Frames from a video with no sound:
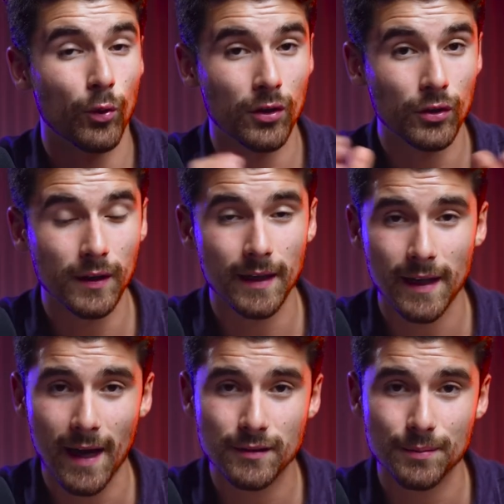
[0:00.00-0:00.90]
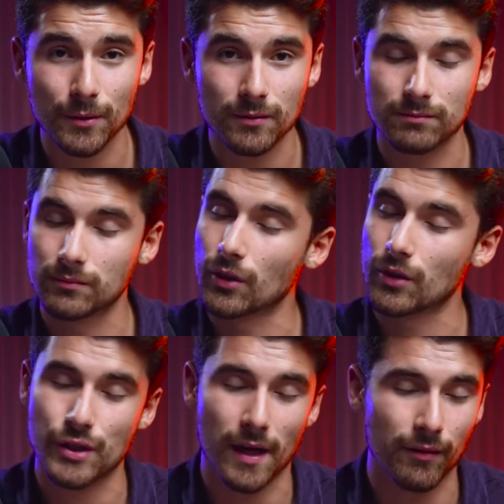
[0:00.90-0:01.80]
You want to look like an expert, not
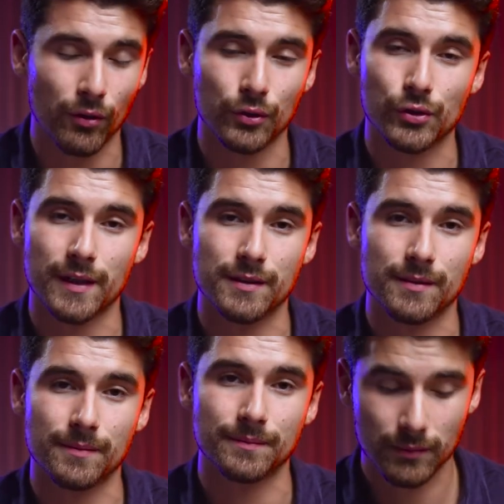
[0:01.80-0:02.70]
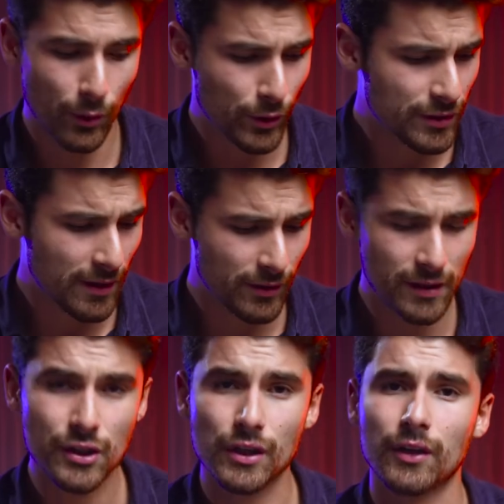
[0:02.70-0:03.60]
a jack of all trades. Now, once you have a
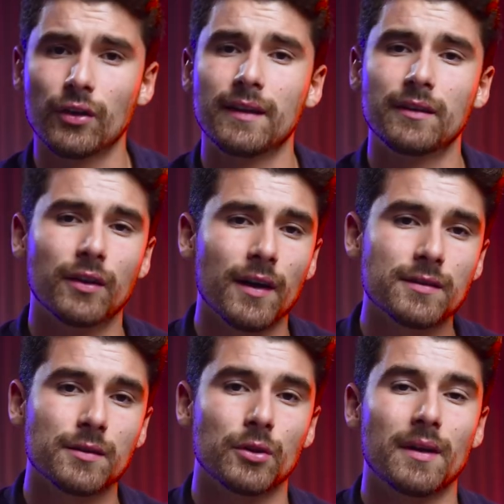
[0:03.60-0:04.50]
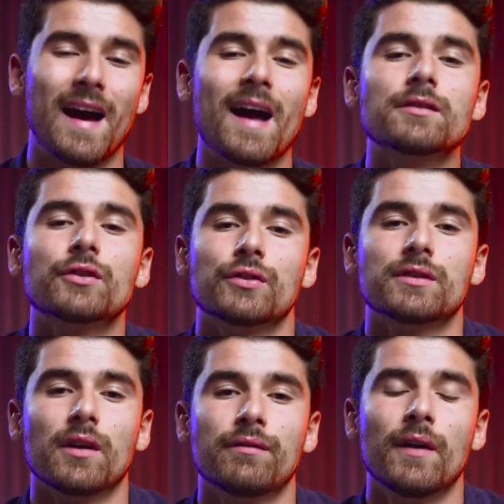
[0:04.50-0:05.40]
niche and your ideal customer, ask
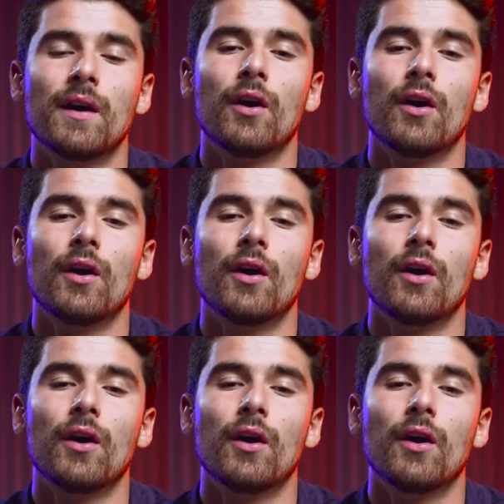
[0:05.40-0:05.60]
yourself,